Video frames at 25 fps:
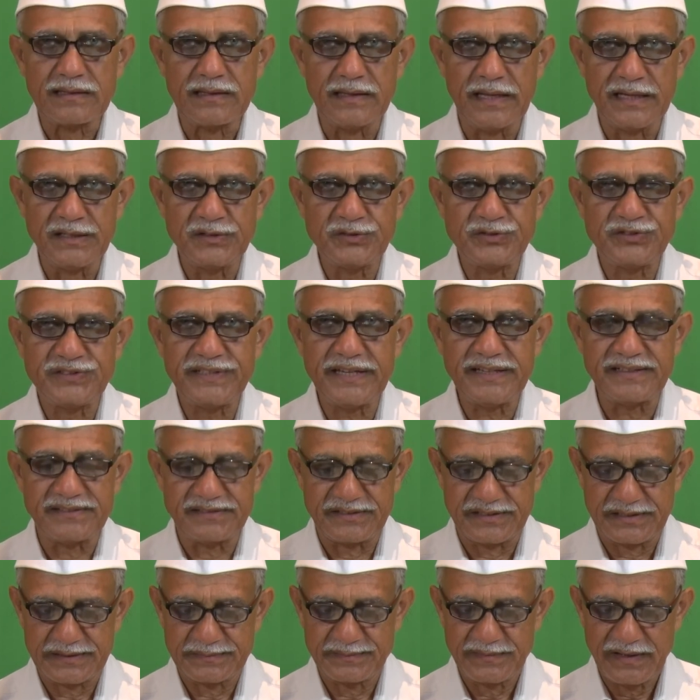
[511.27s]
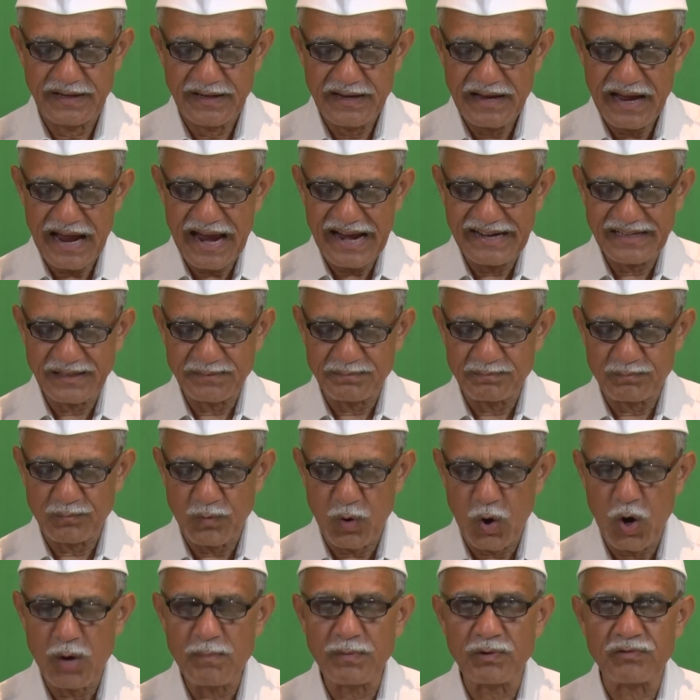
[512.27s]
lynching and
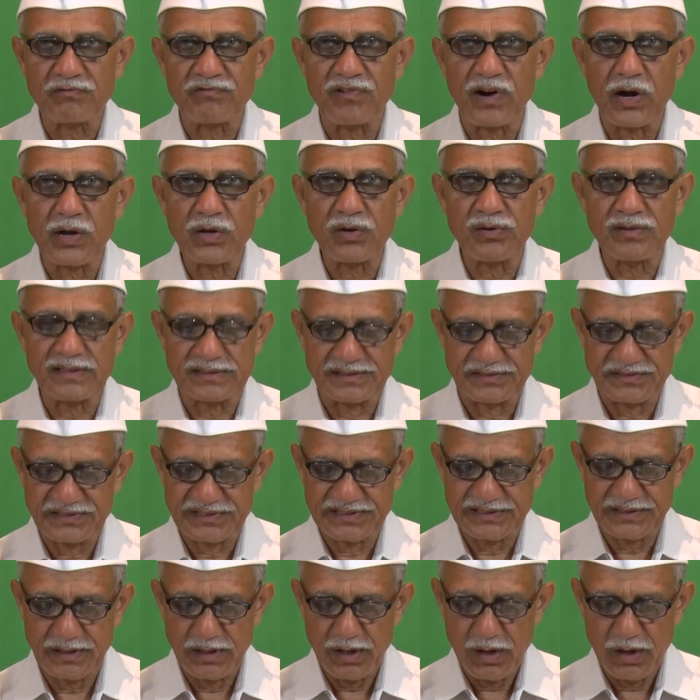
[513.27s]
mob violence